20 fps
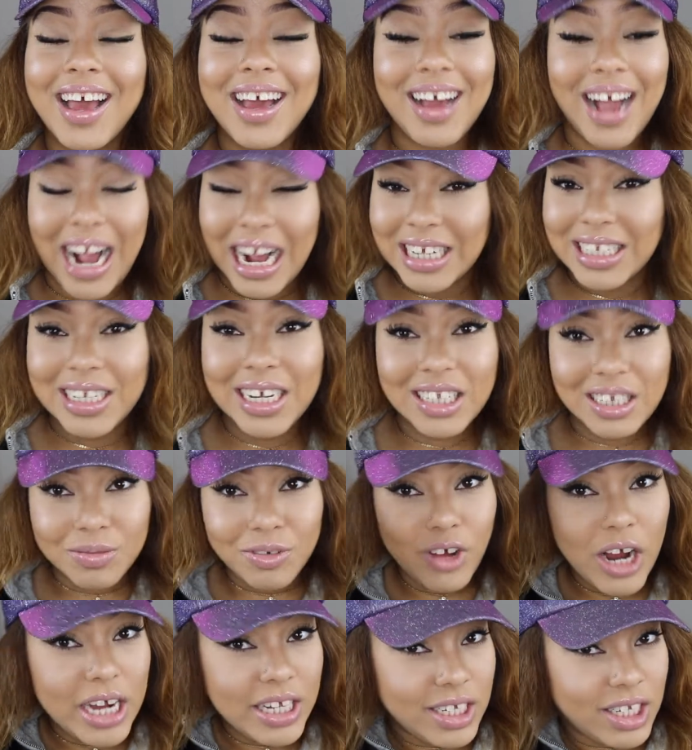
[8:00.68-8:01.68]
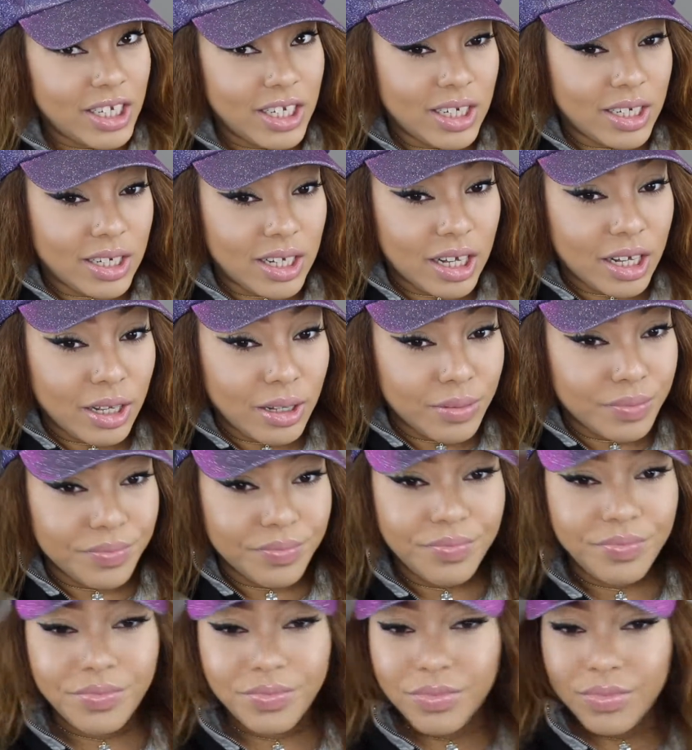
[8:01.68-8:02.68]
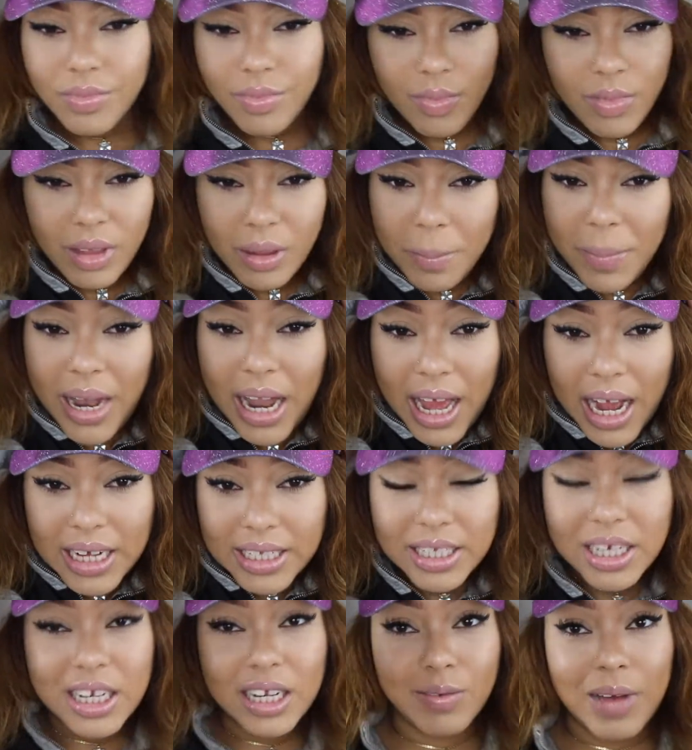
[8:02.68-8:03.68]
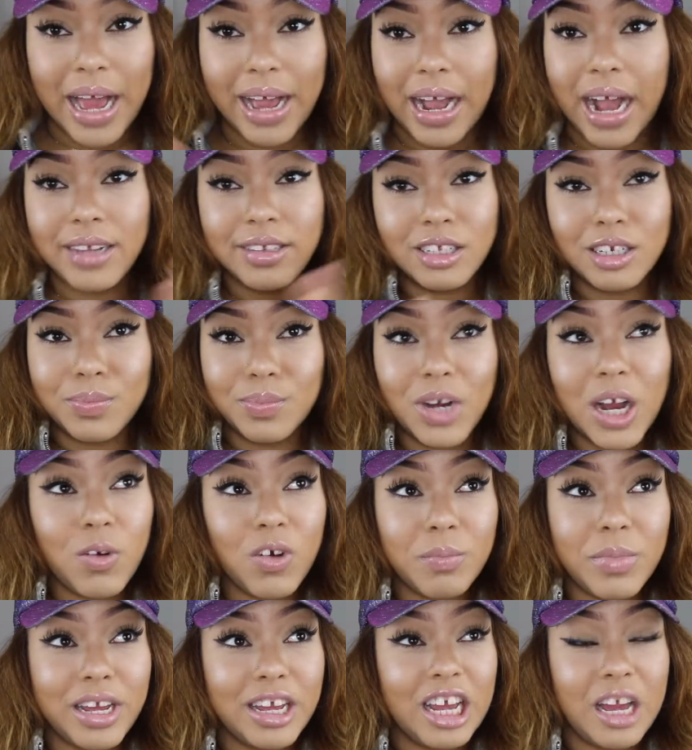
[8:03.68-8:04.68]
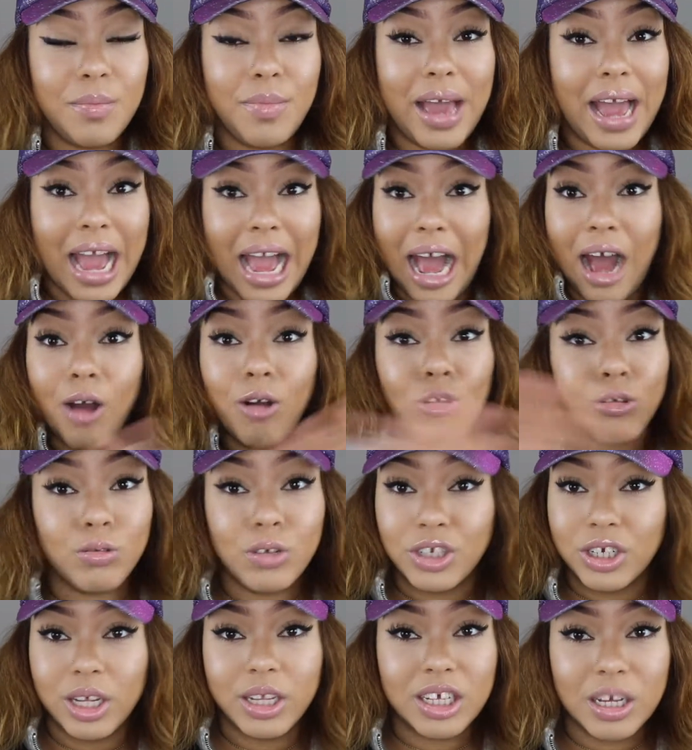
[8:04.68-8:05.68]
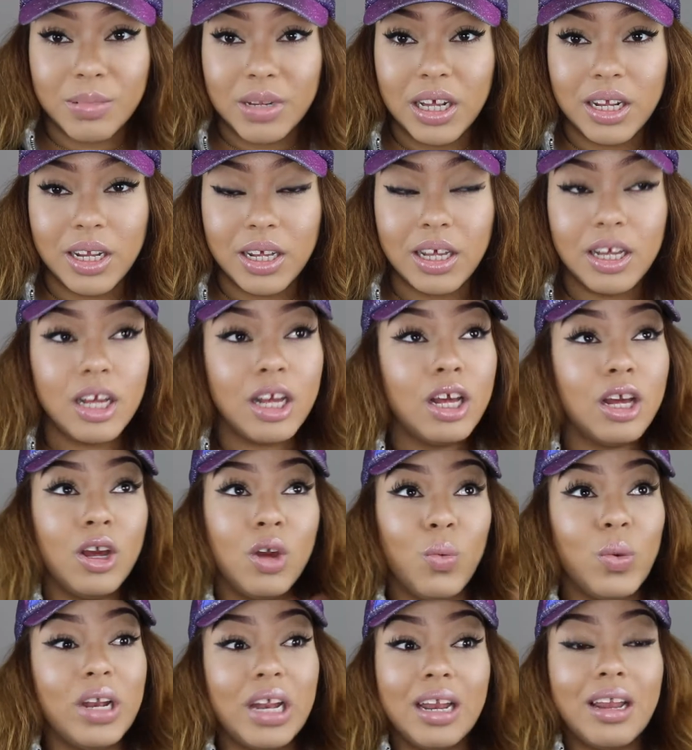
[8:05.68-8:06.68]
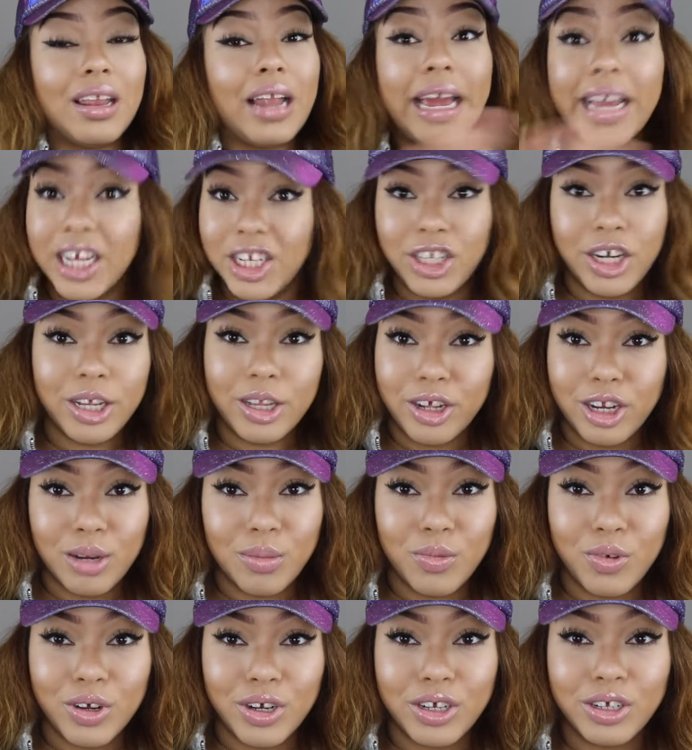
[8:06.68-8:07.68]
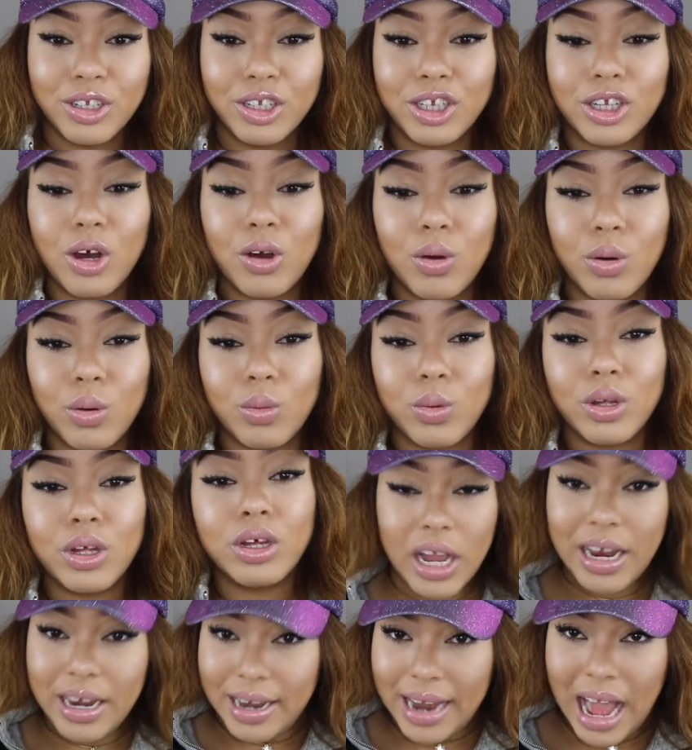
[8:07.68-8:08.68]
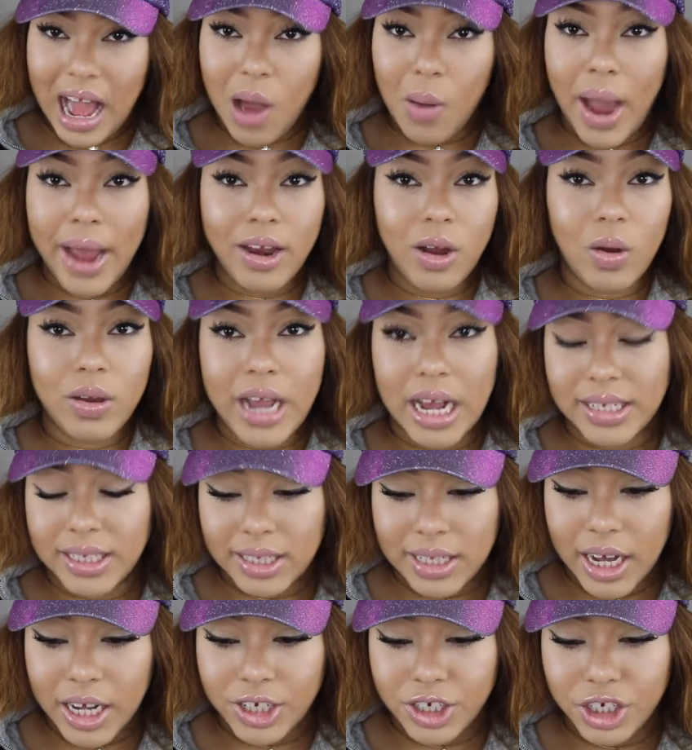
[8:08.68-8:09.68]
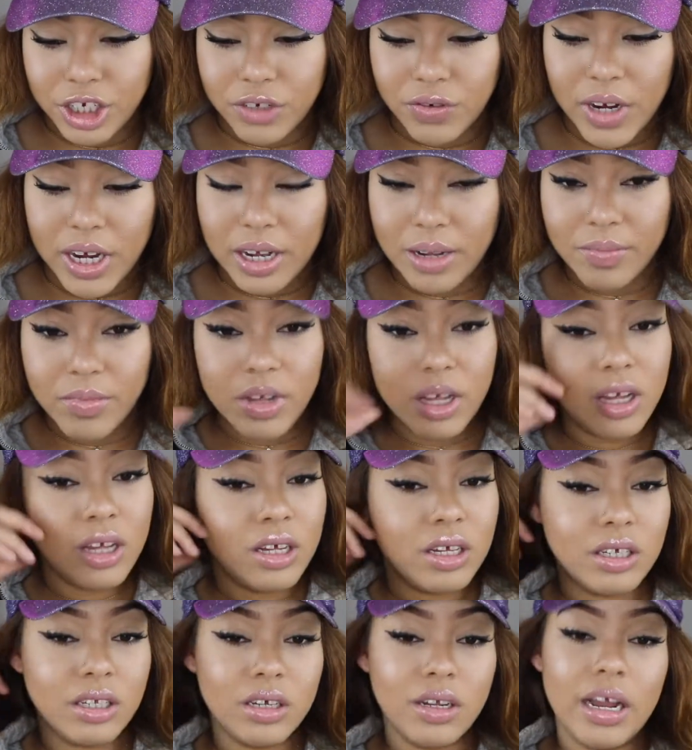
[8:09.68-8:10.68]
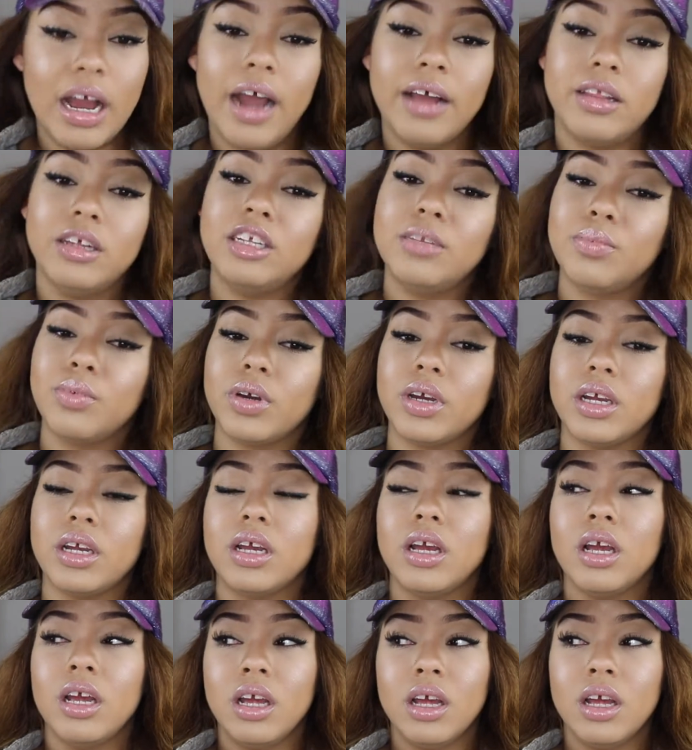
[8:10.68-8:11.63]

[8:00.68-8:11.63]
I said some crazy shit to him. Like I said, it had got to the point where me and him outgrew each other completely. We didn't like each other anymore. So now I know he has a side chick, right? So now at this point,